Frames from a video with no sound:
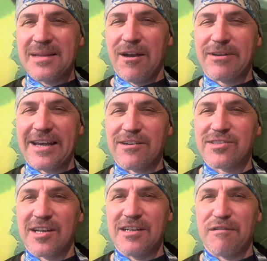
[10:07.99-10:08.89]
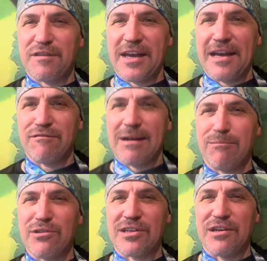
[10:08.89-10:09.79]
Okay, I'll sign off there. I've
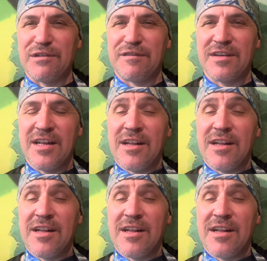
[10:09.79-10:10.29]
rambled enough.